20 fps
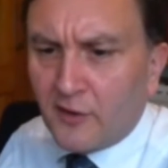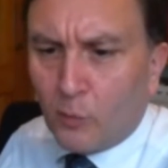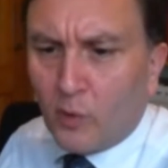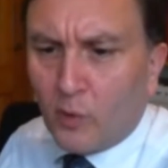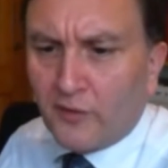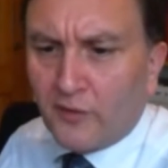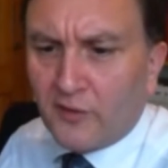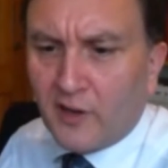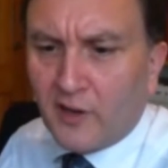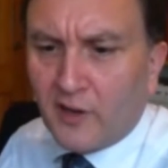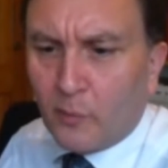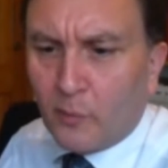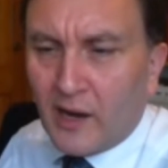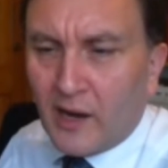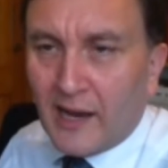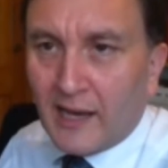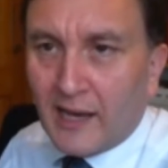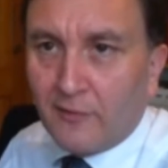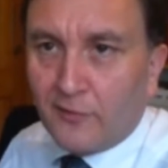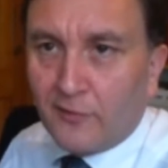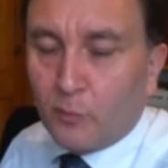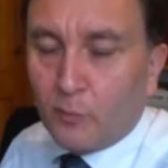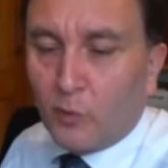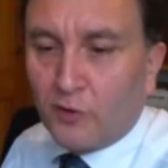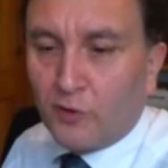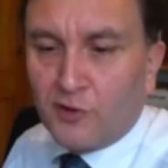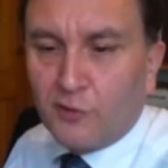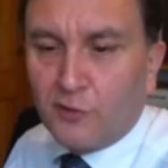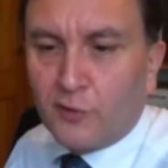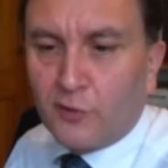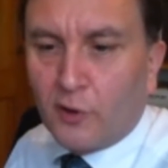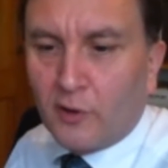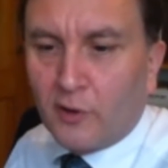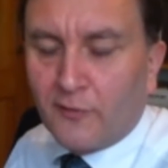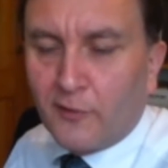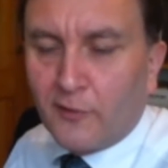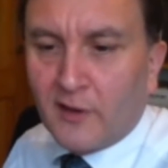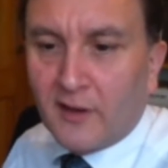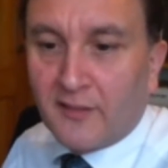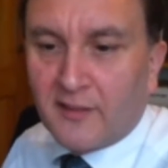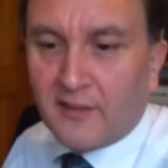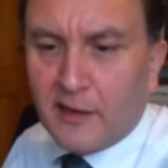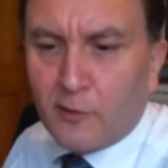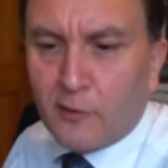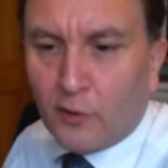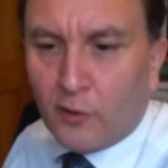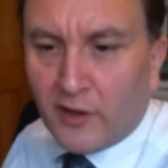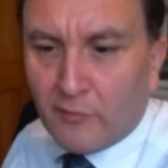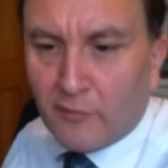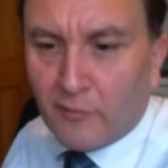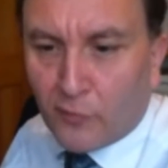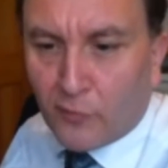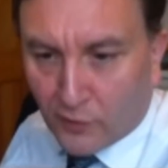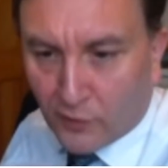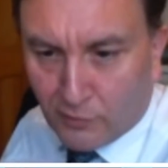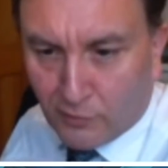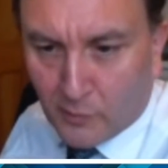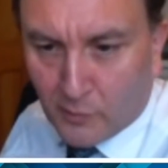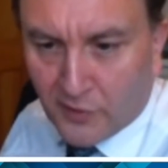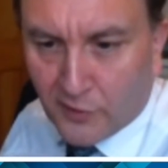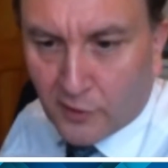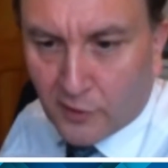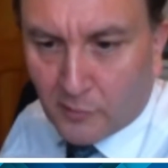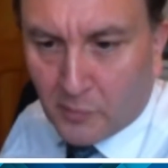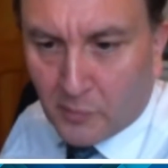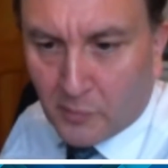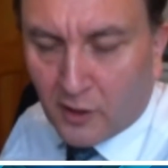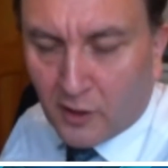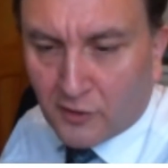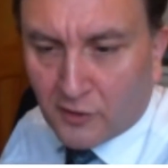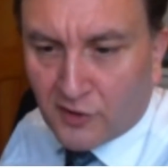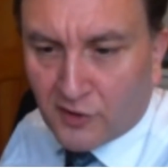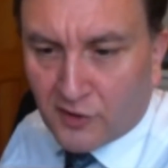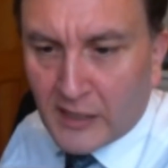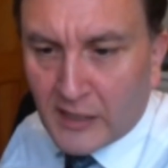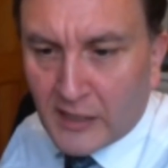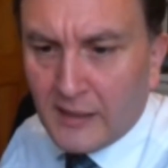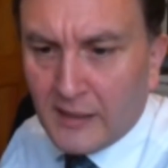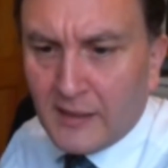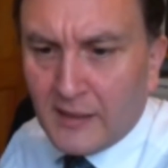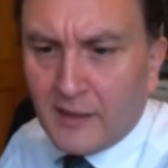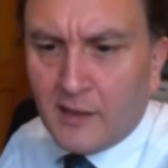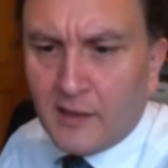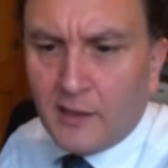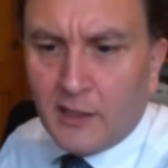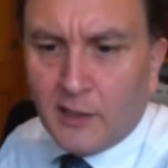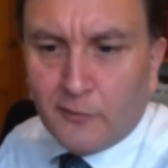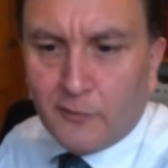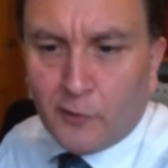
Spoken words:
So once you've got, if let's say you've got an invoice from a third party,